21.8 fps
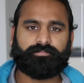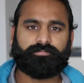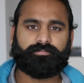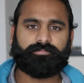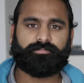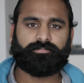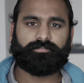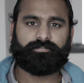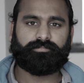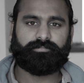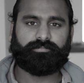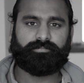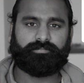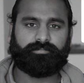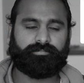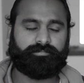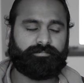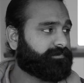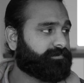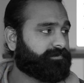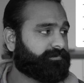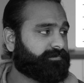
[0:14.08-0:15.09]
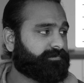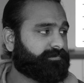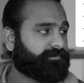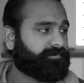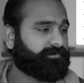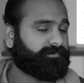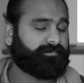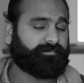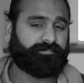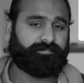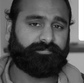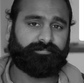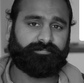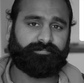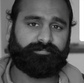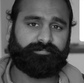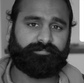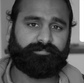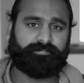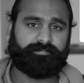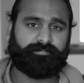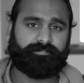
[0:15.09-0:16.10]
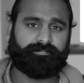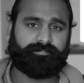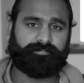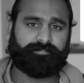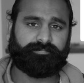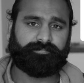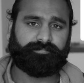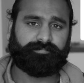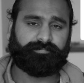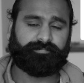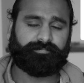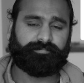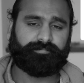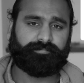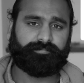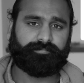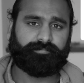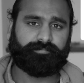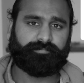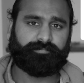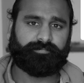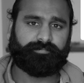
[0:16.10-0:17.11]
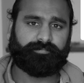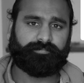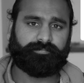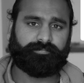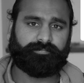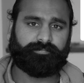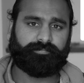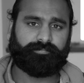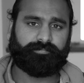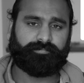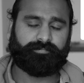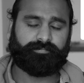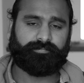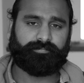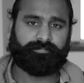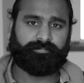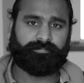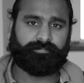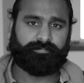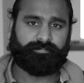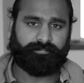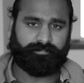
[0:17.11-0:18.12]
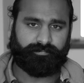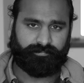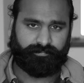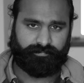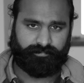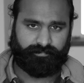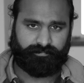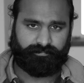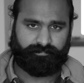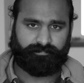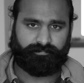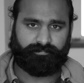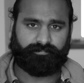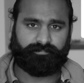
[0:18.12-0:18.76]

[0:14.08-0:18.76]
No words are spoken by the person on screen.